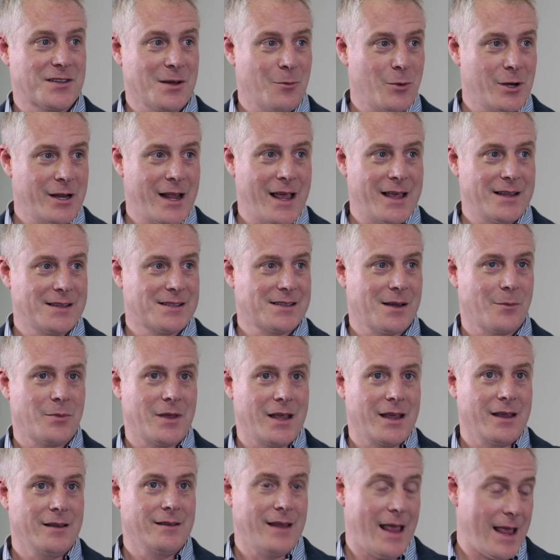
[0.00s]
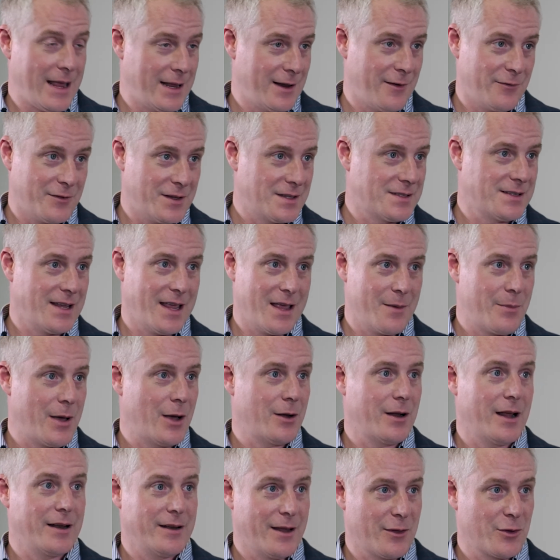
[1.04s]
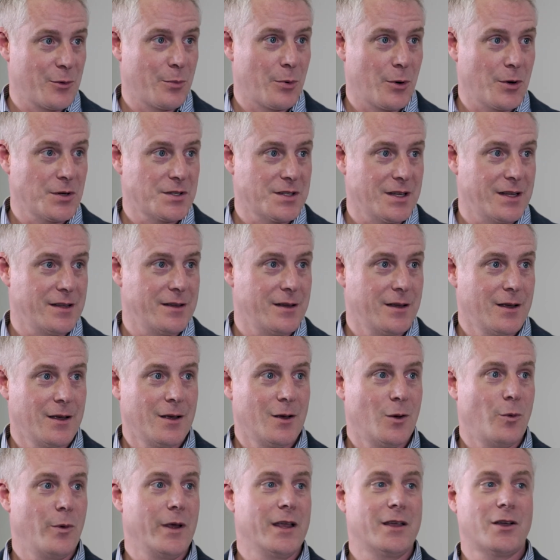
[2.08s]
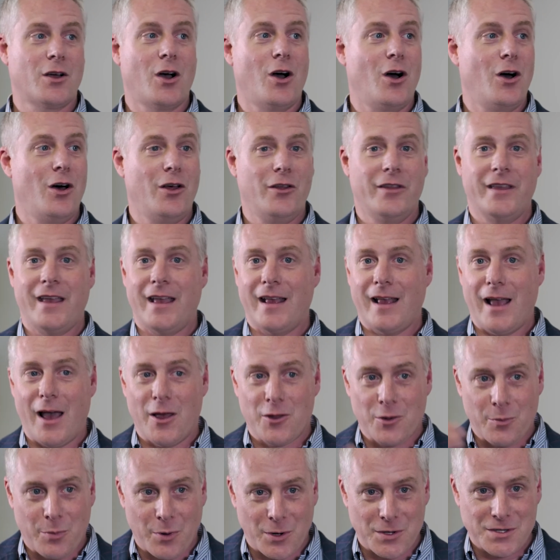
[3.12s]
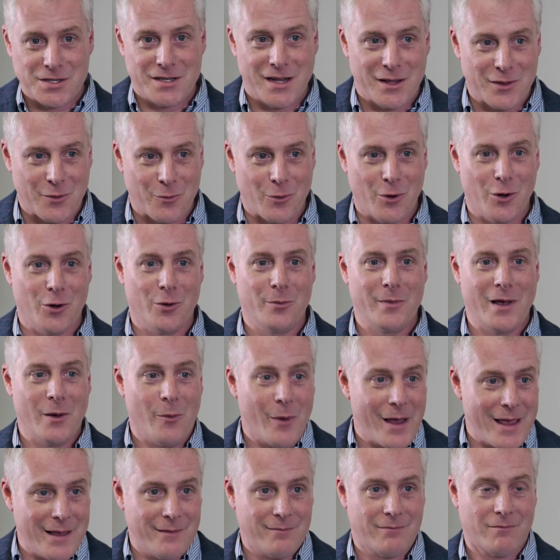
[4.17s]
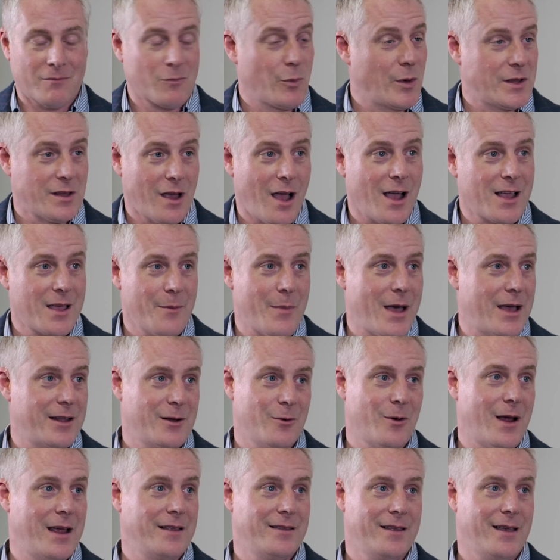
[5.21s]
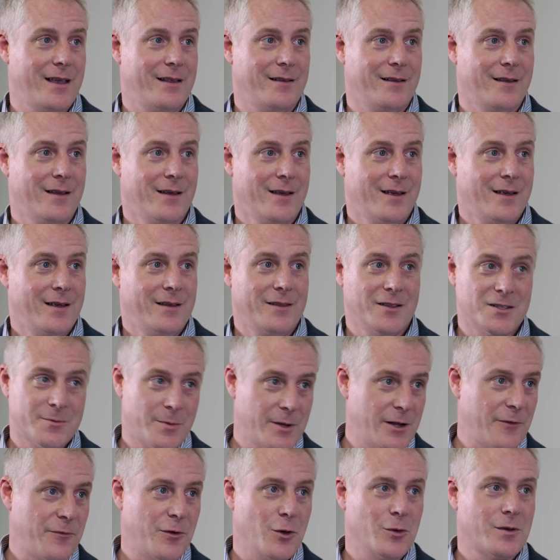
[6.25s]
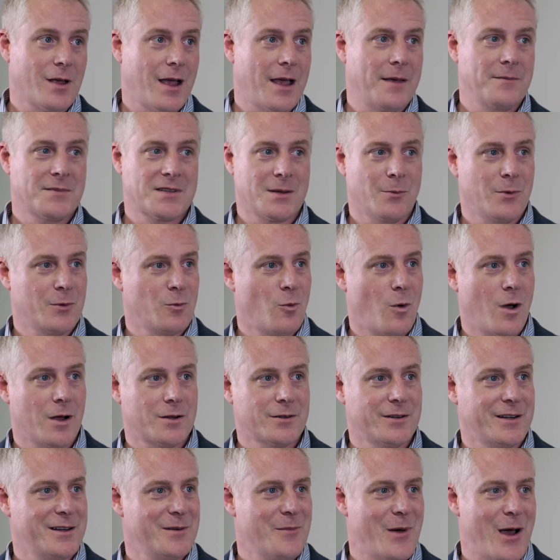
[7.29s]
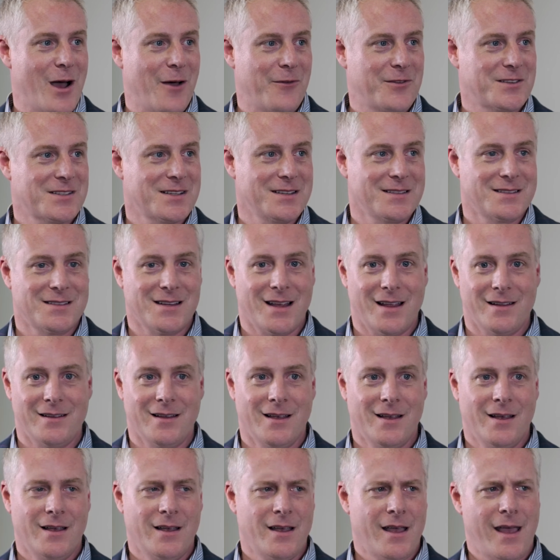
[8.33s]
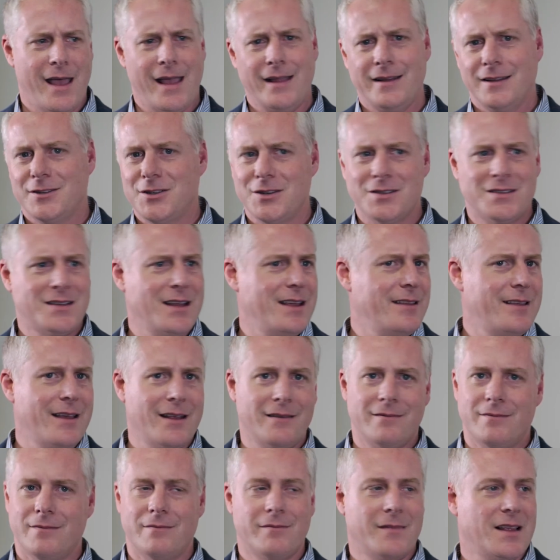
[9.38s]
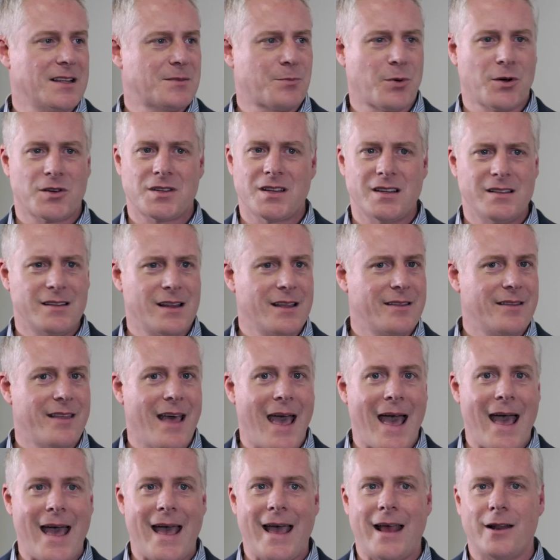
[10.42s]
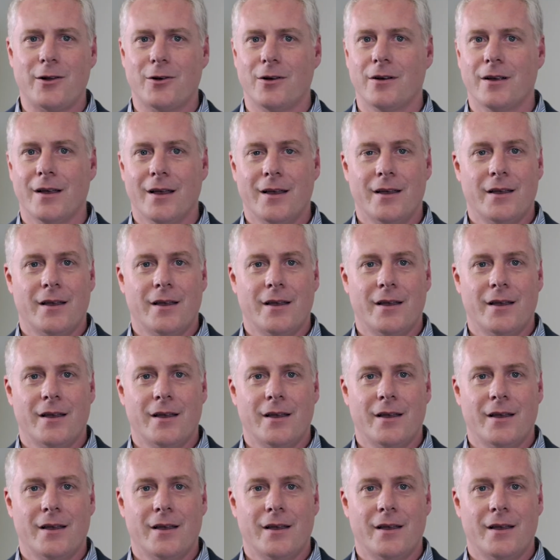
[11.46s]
someone has something negative to say about another person, we call the other person in the room, and we talk about it right then. And there's been a few times someone wandered into my office and said, hey, did you see that this person did that? Or